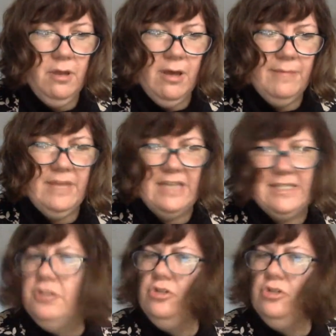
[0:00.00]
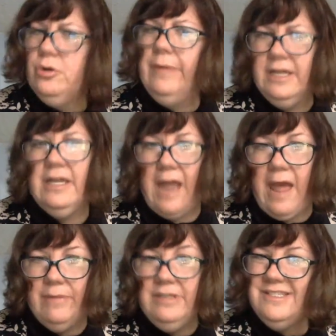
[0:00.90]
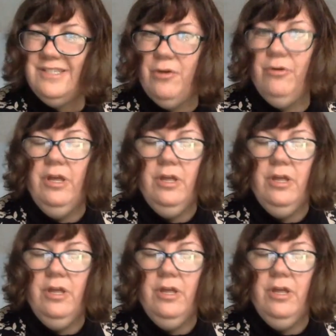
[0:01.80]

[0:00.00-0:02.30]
That's unusual, but it happens. So